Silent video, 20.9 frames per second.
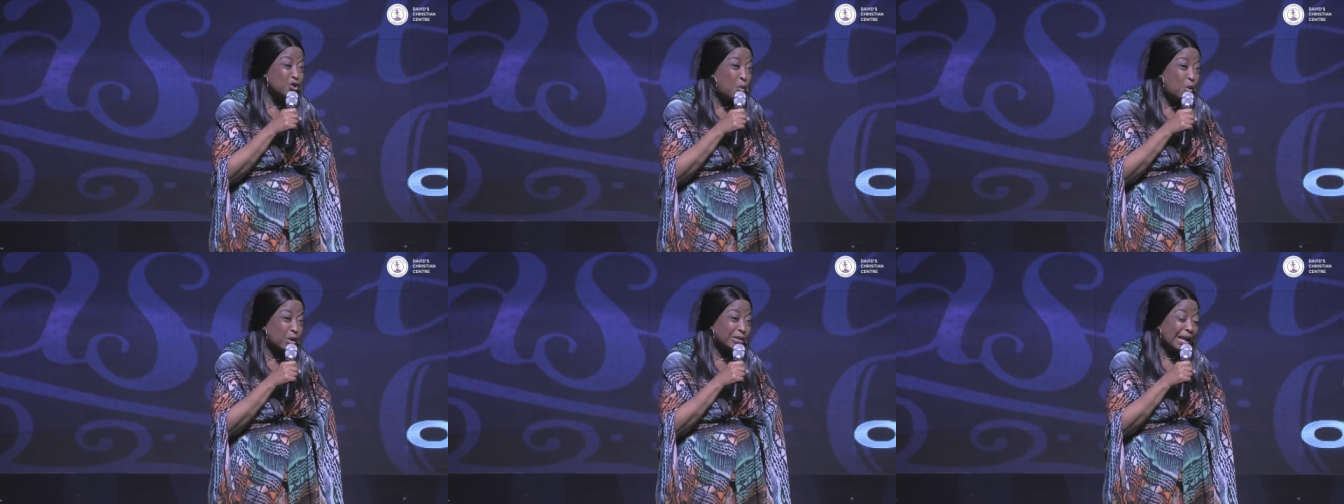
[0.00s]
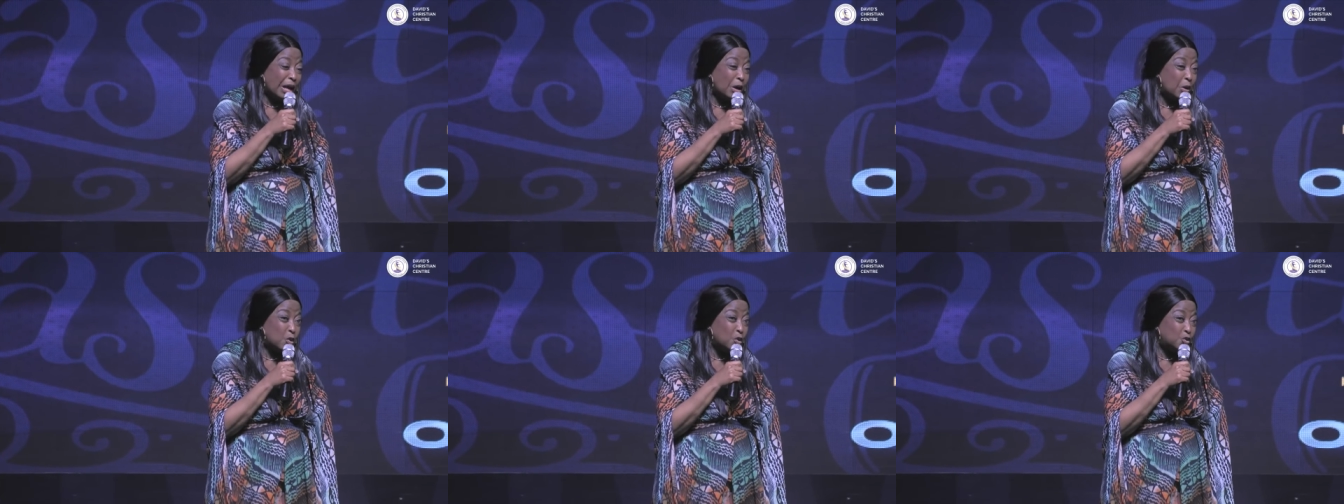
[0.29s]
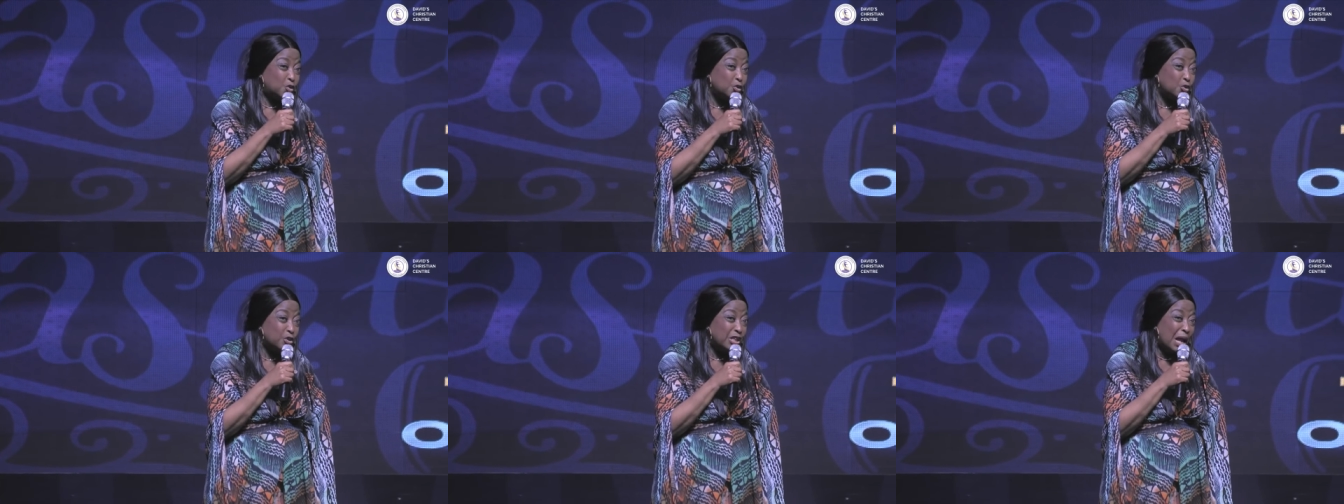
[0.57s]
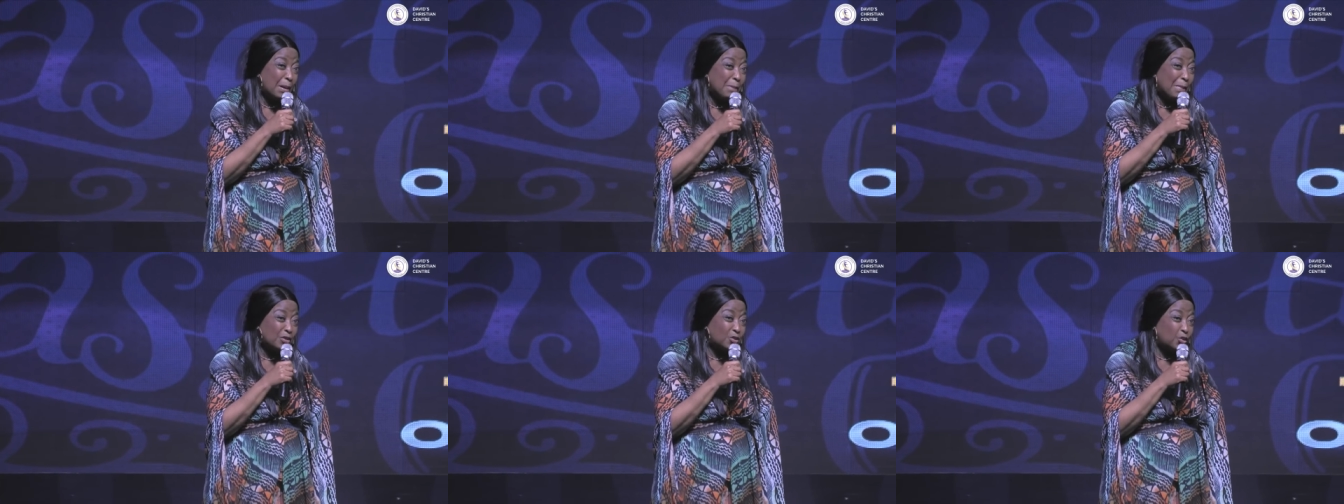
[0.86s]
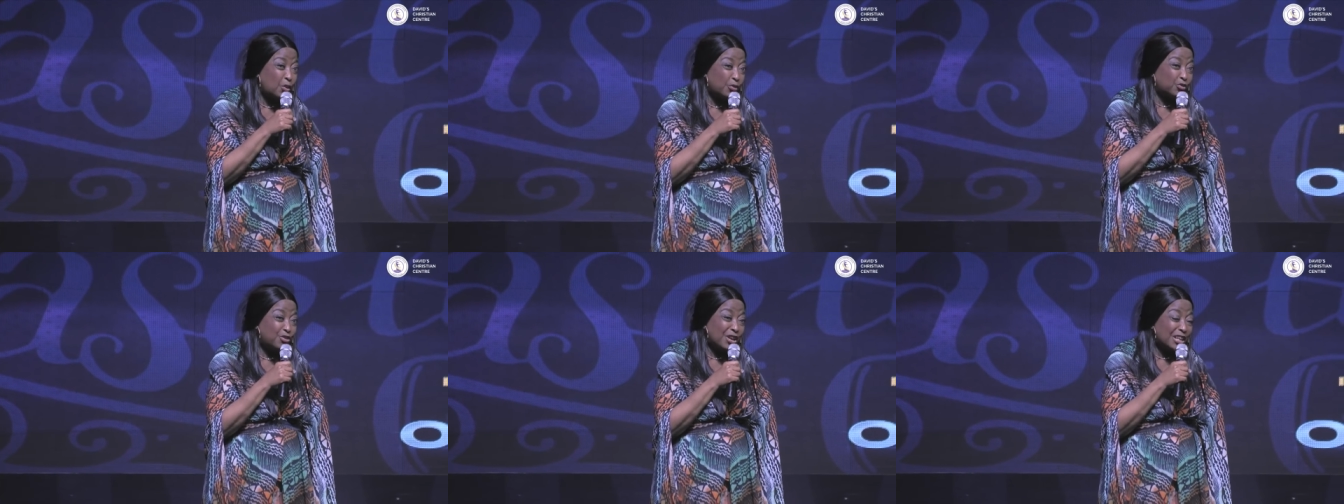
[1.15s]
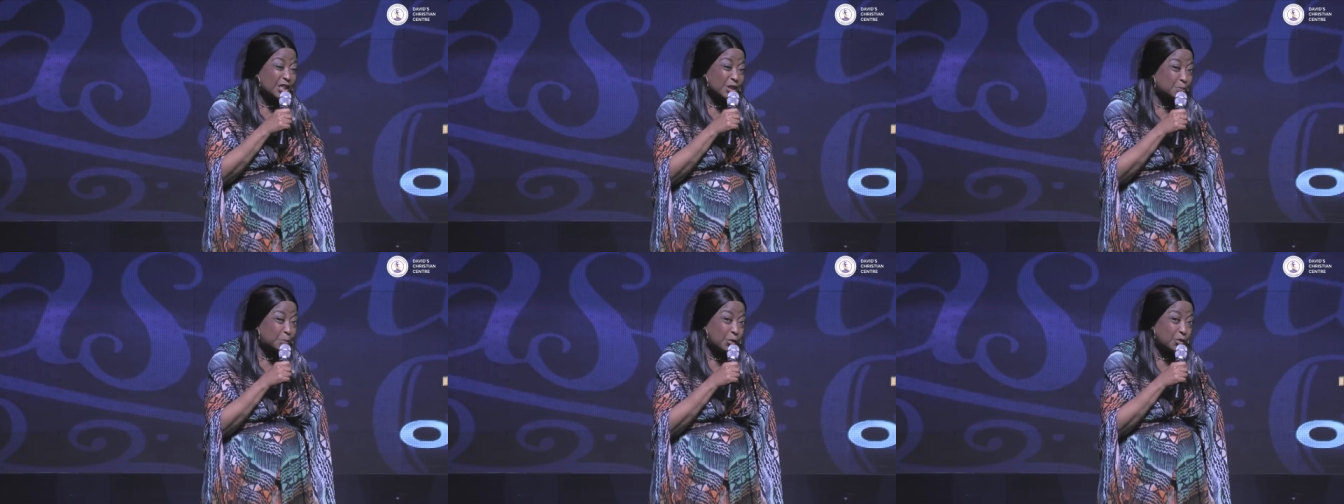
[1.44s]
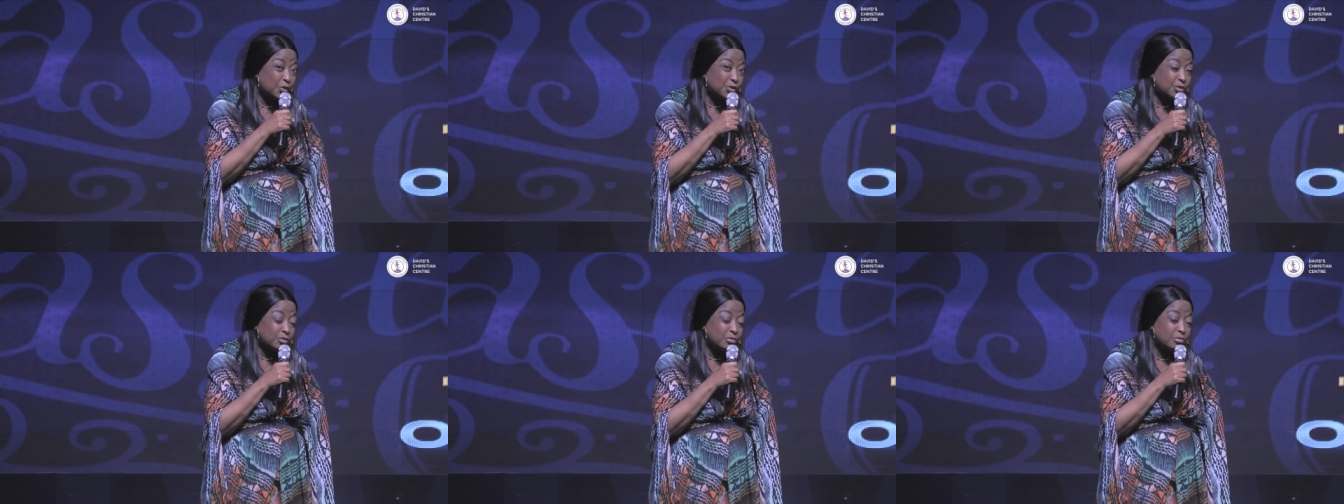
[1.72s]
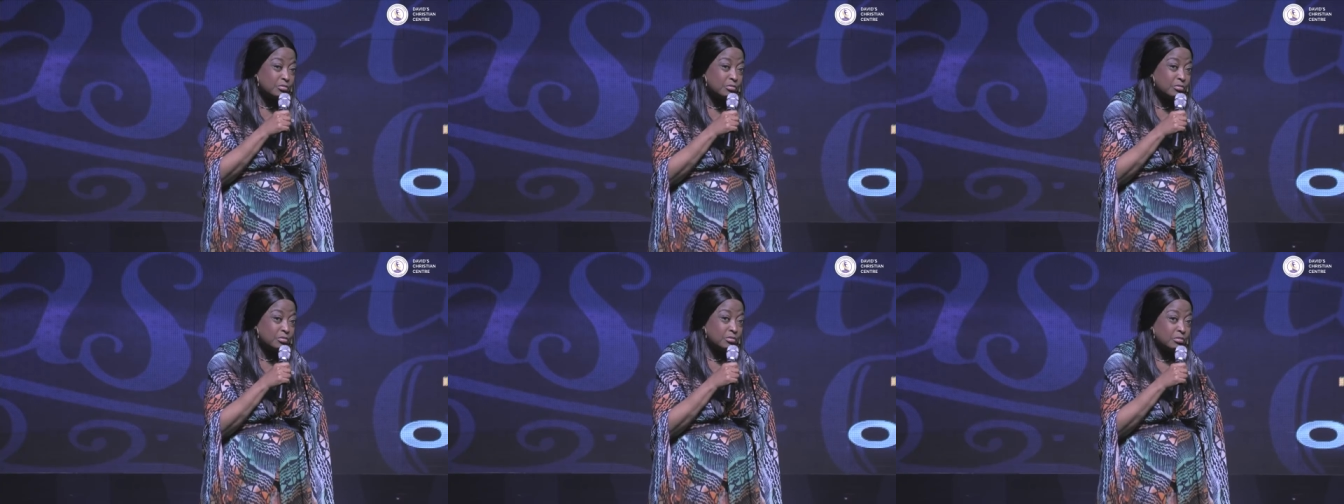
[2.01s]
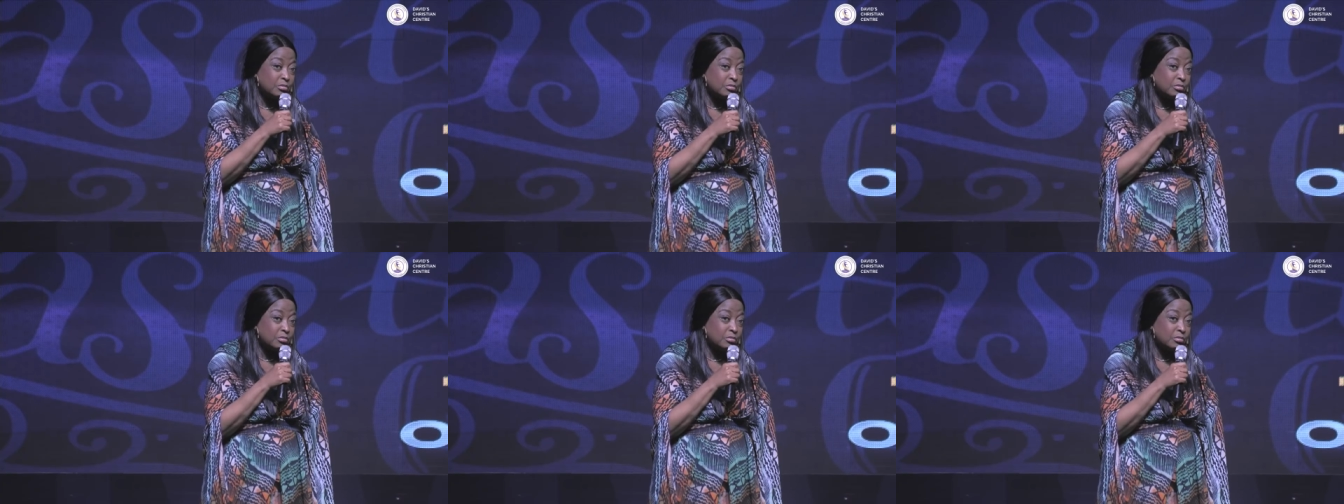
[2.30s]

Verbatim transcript: you know what I go through, the amount of transport,